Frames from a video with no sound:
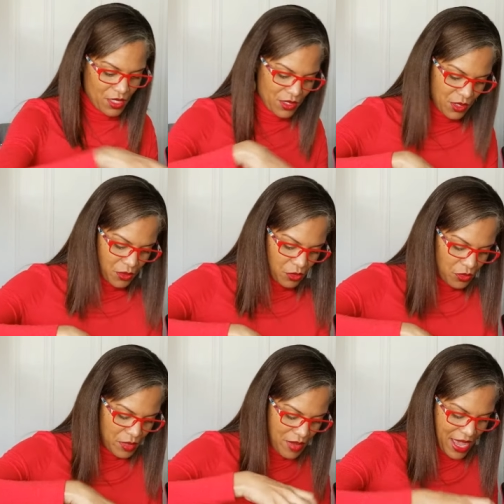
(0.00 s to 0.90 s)
So we'll
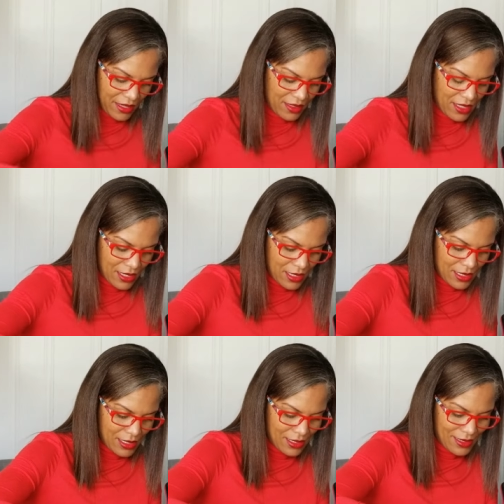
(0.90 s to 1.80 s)
repack
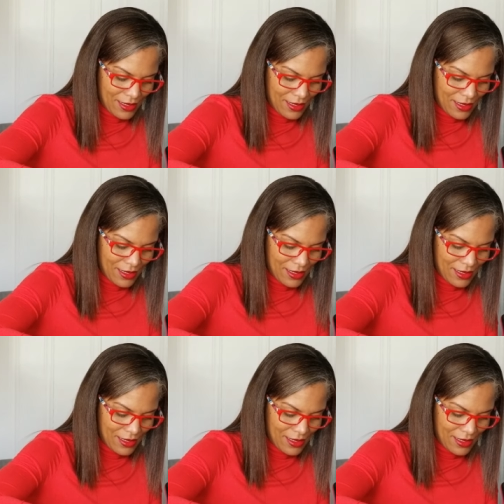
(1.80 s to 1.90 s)
this.